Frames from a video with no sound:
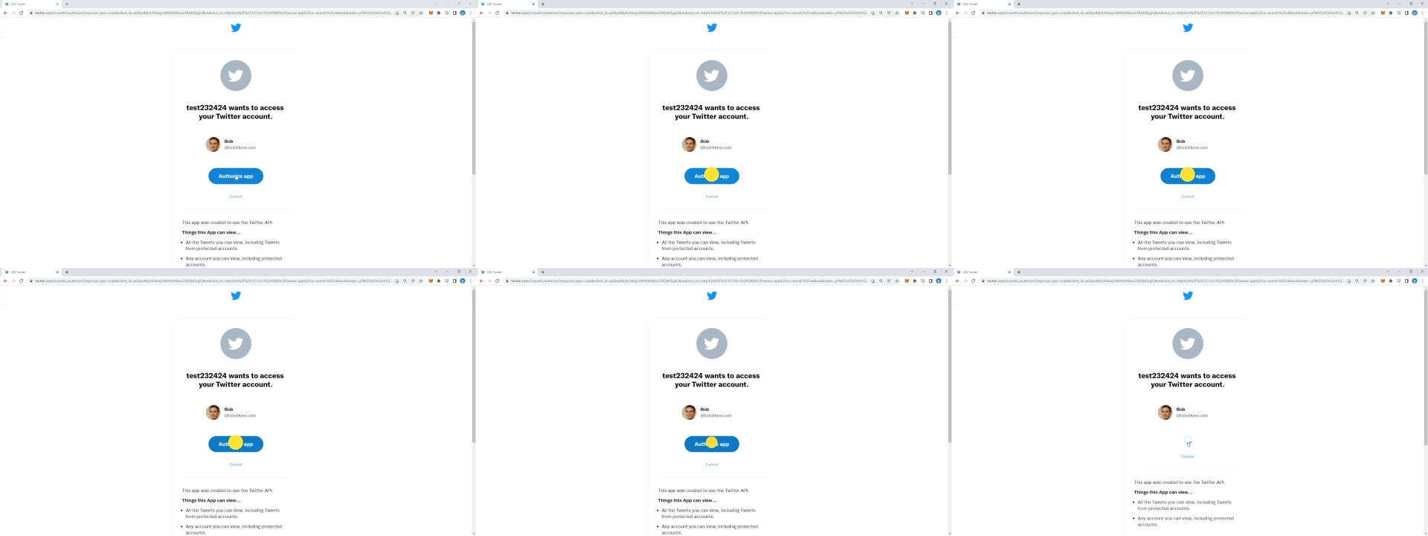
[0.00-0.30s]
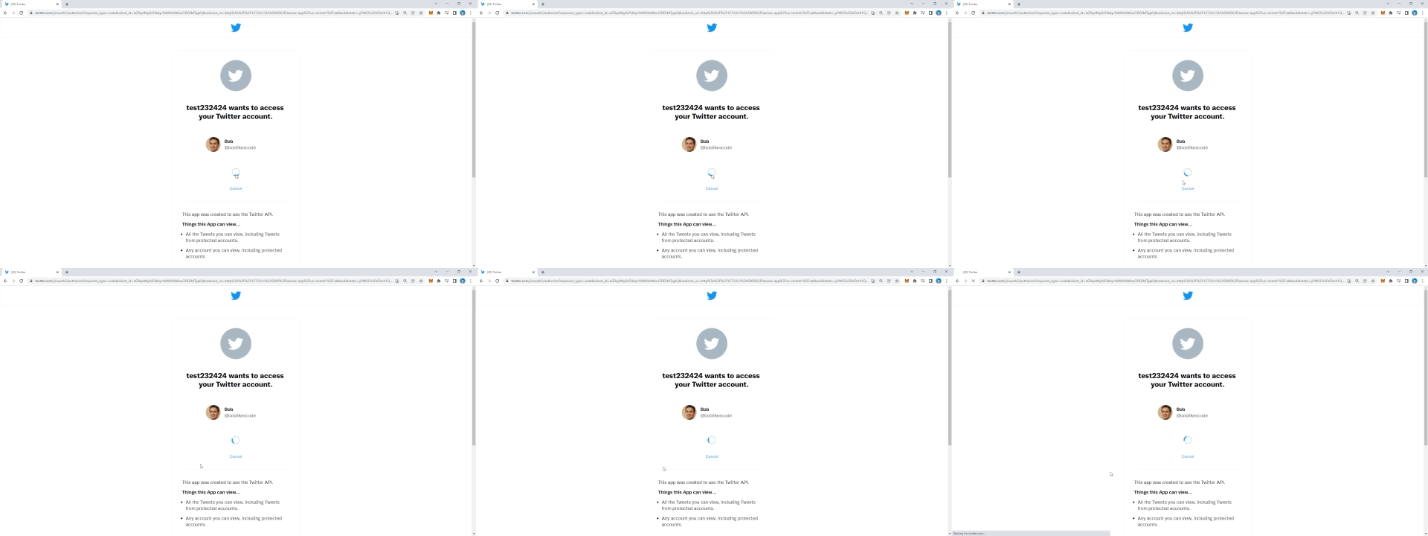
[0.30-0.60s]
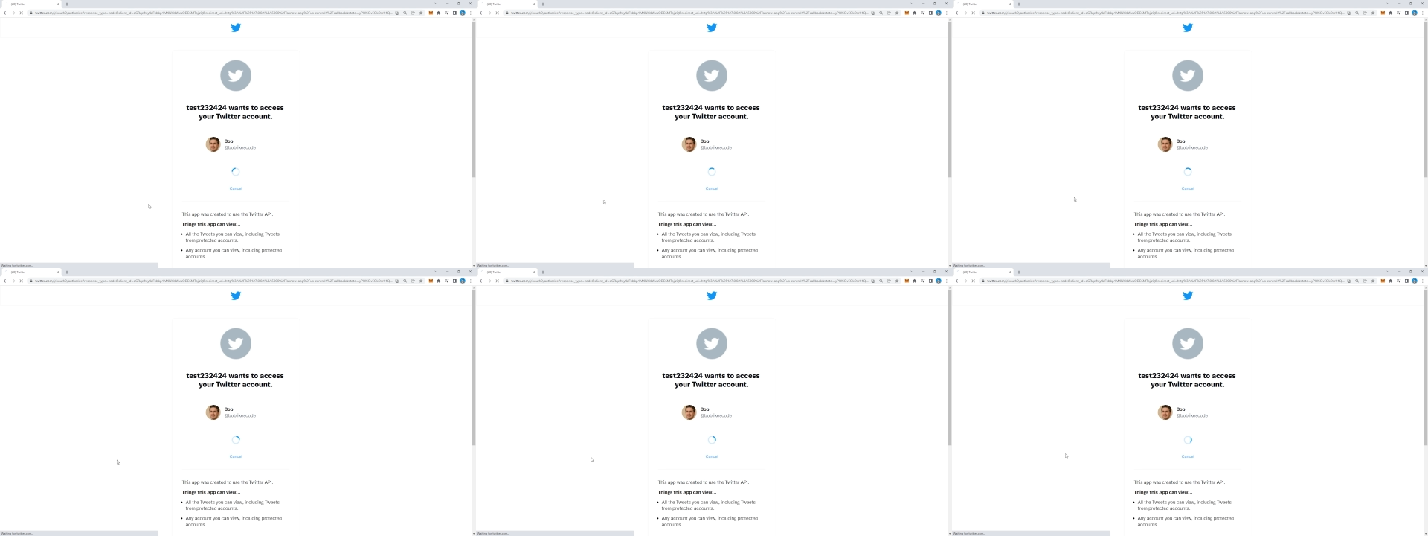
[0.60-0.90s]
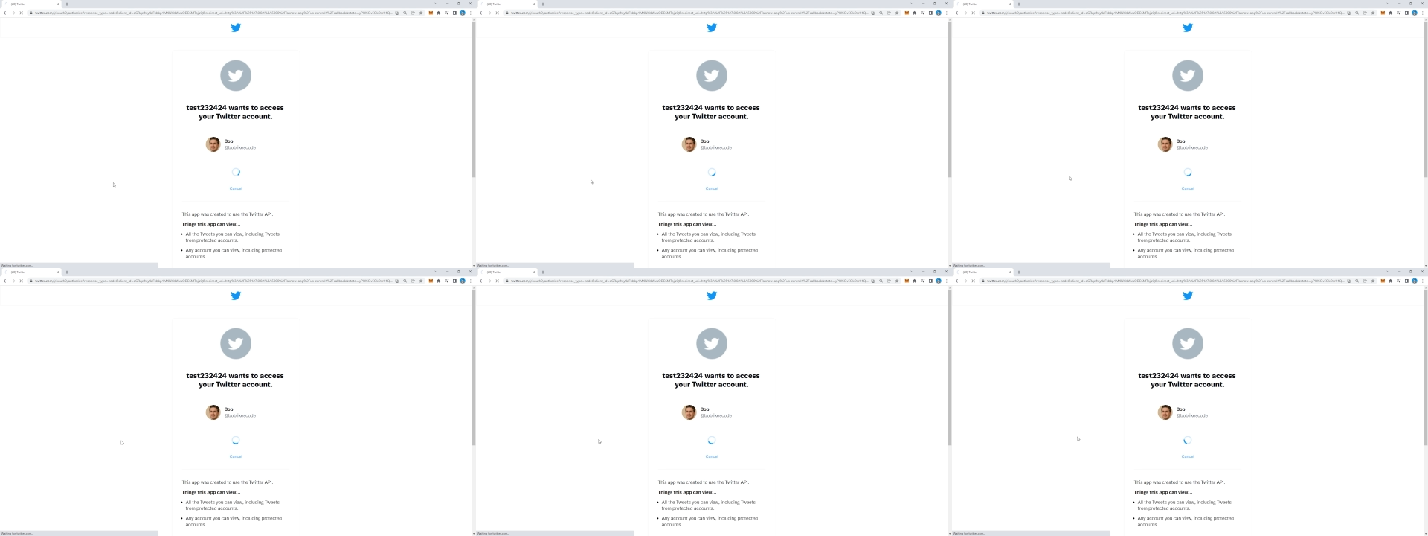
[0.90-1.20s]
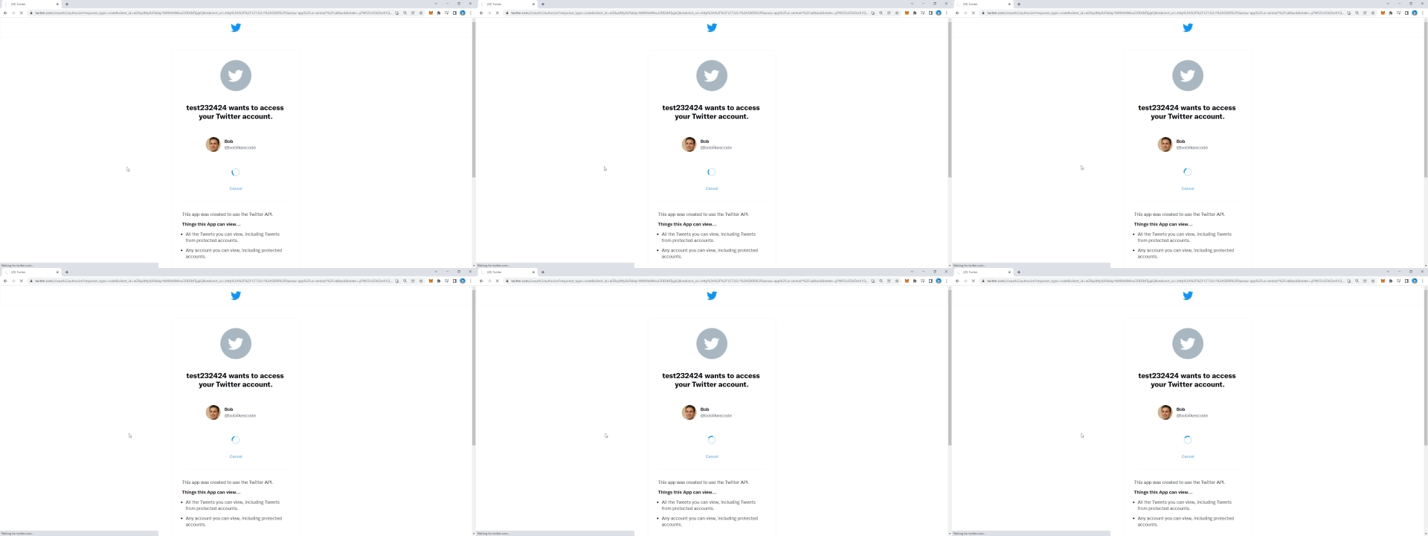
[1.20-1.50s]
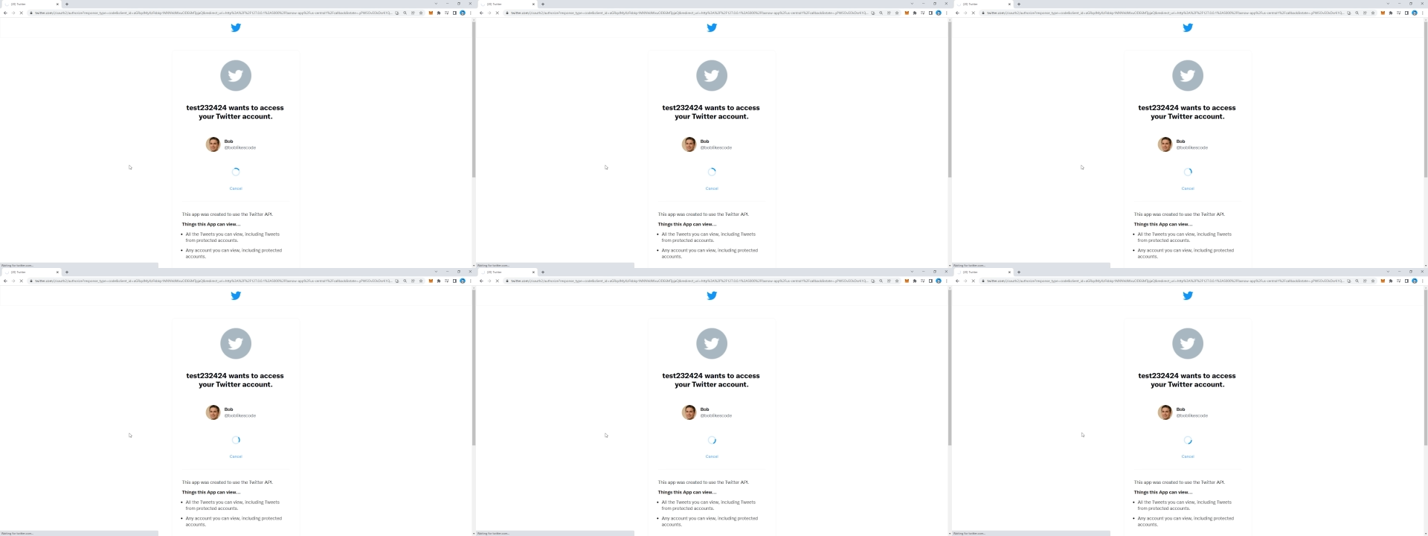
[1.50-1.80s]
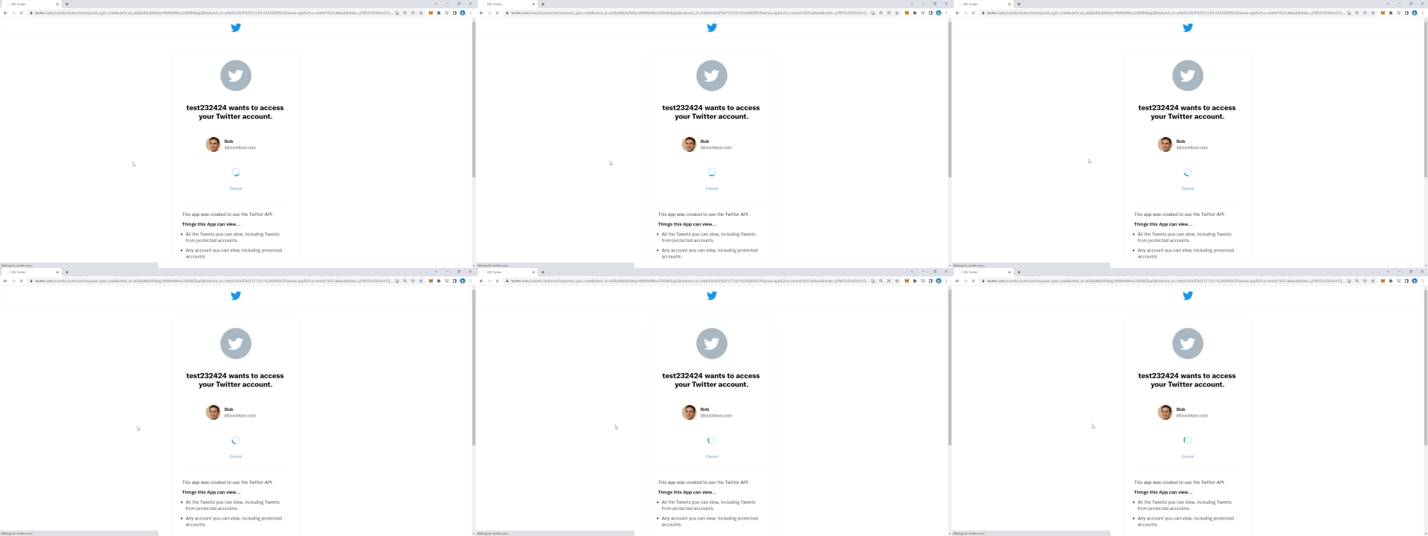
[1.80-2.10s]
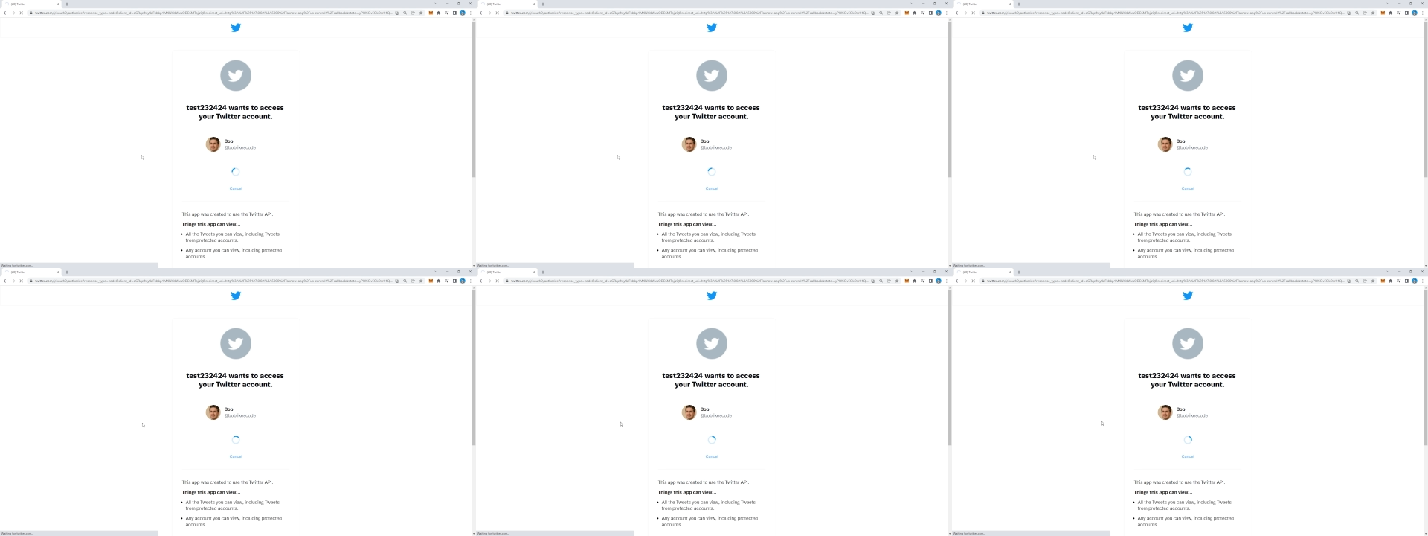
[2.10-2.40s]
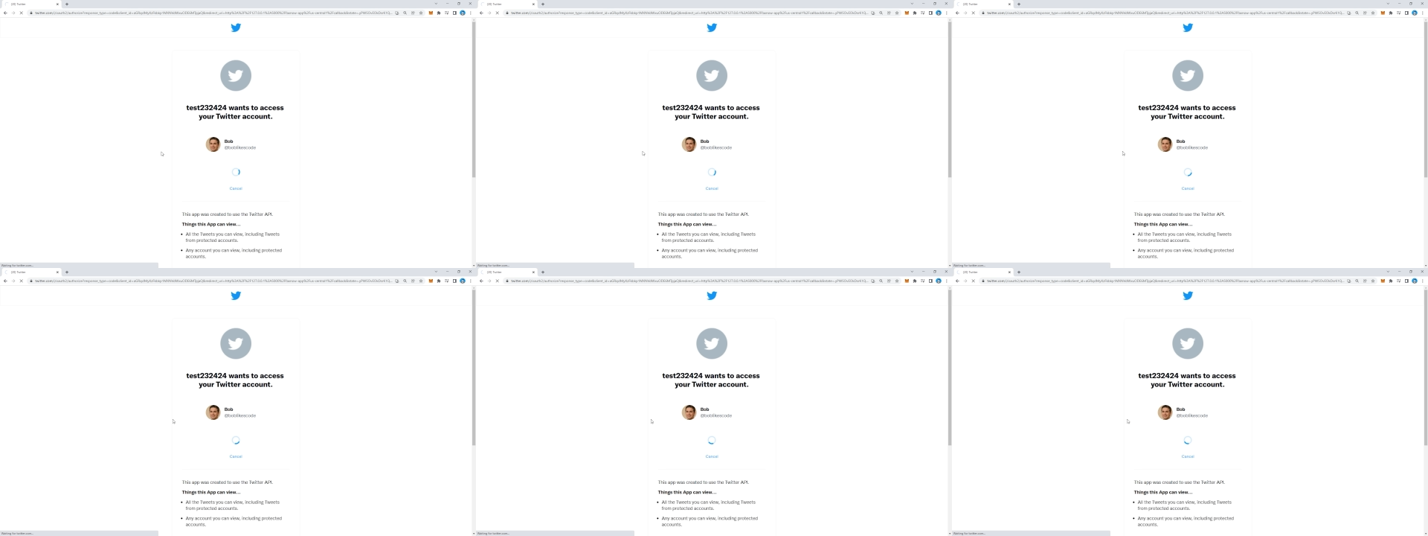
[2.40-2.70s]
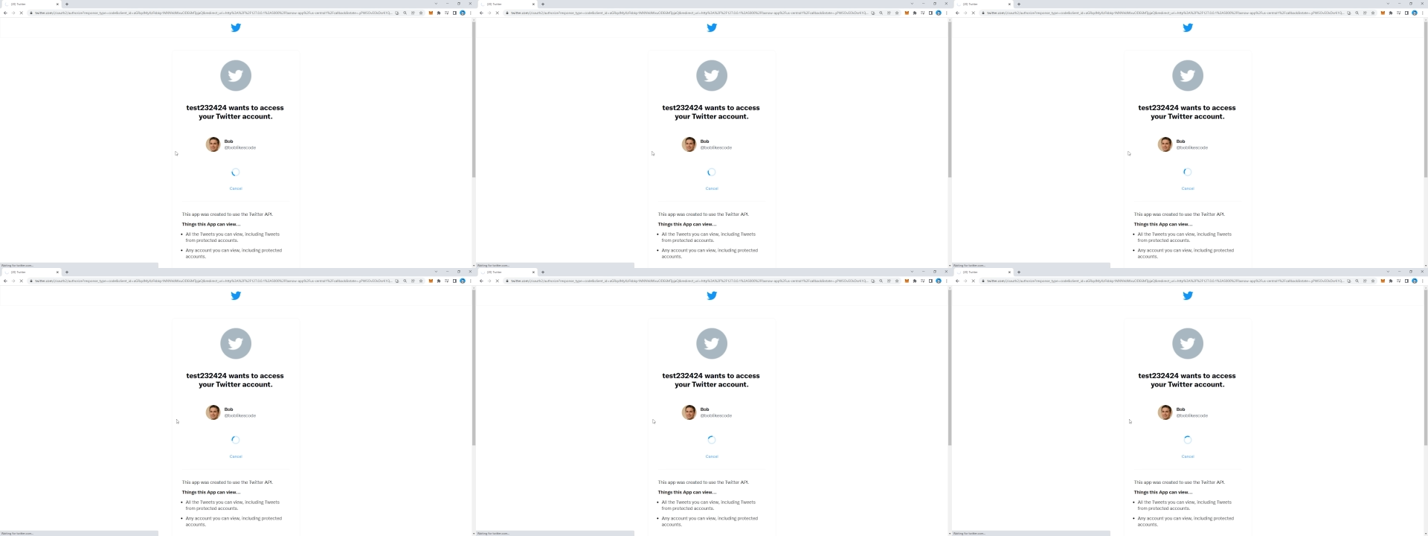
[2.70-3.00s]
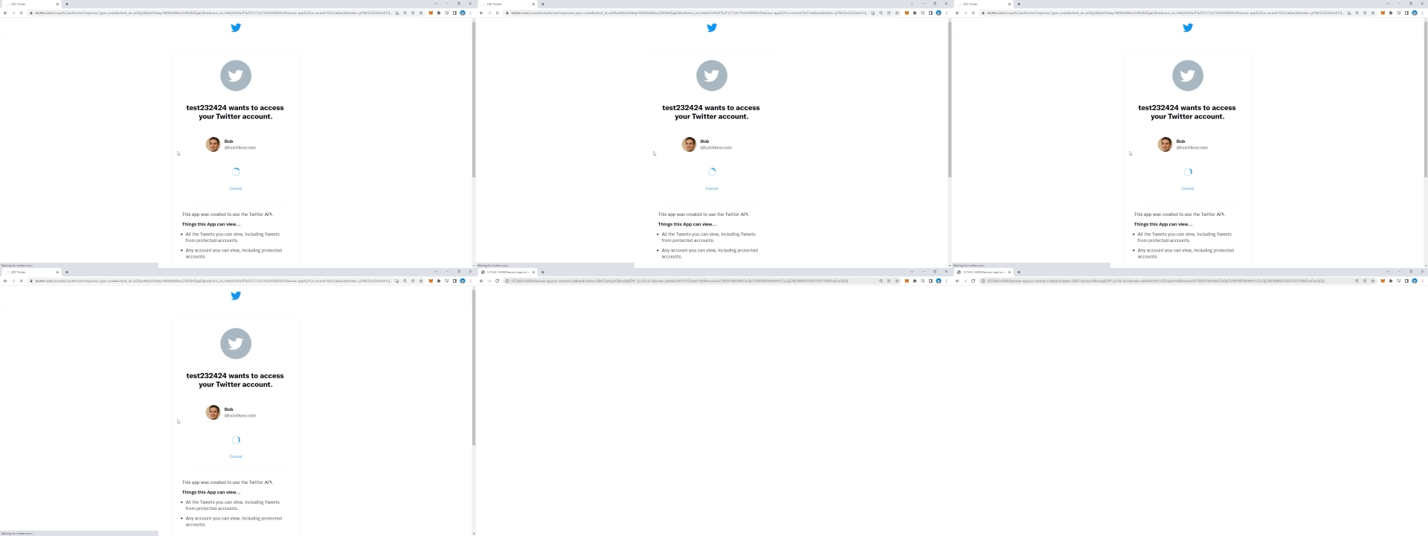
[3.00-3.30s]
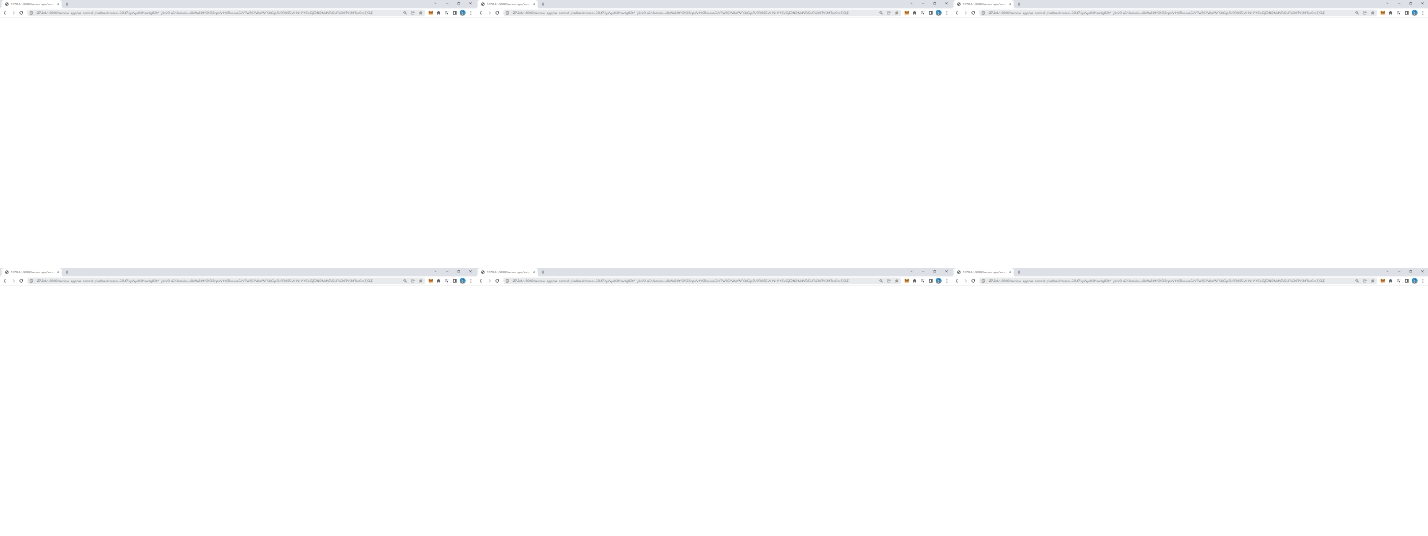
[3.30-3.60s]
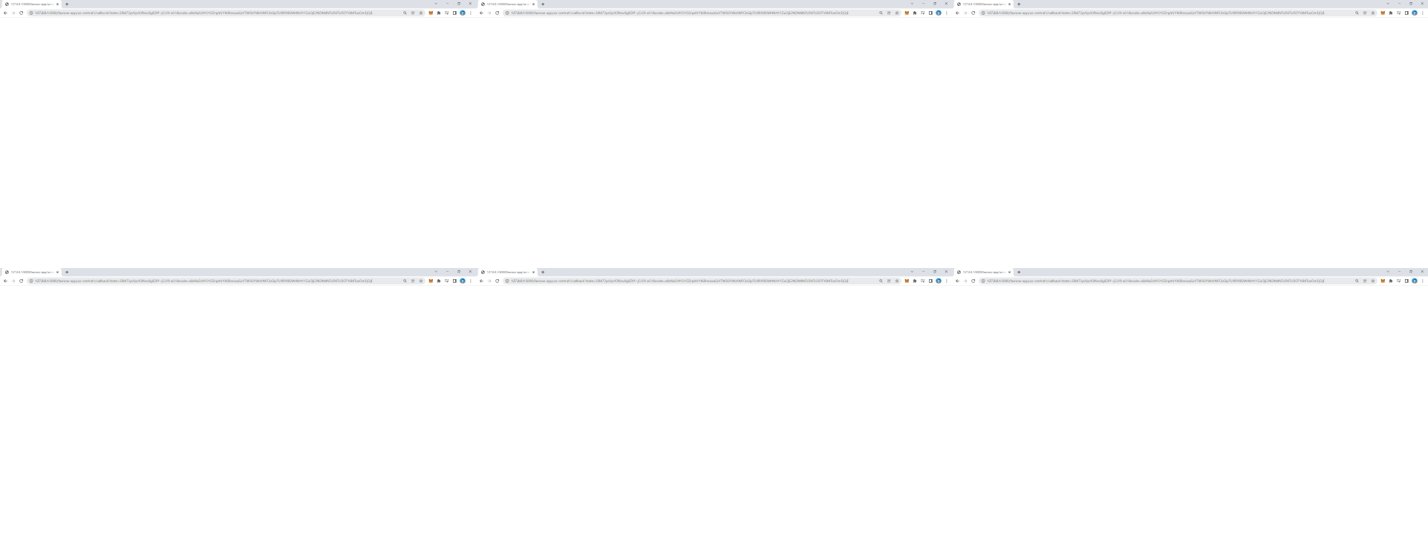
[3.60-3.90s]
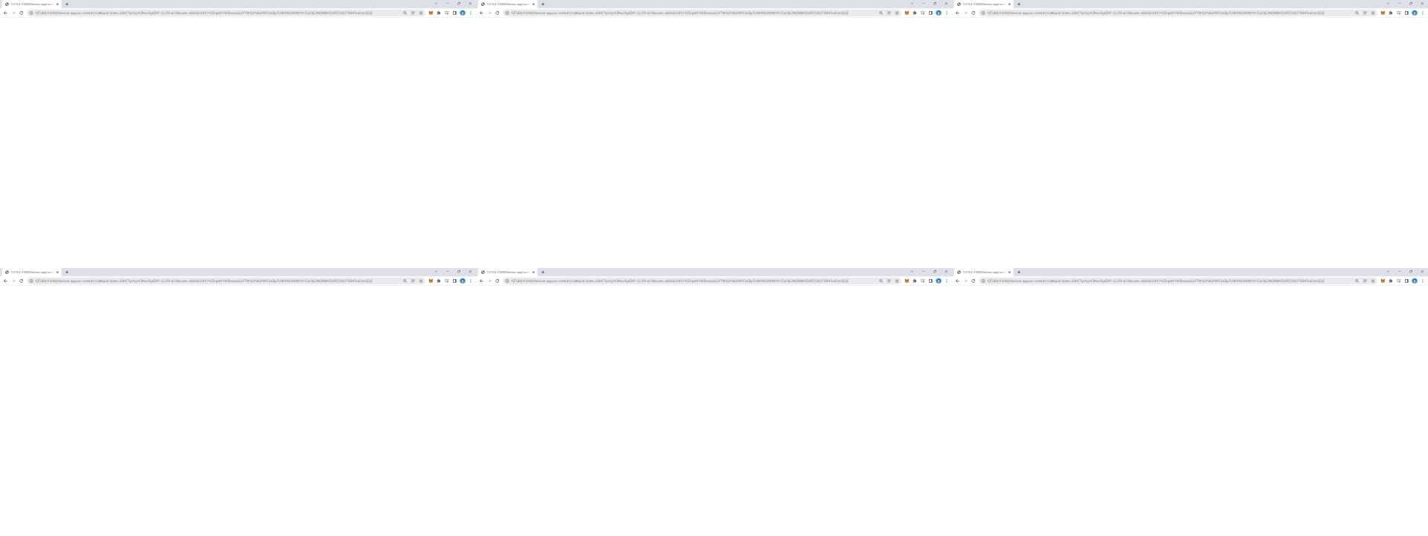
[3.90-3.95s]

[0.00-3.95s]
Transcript: [unreadable: no face in view]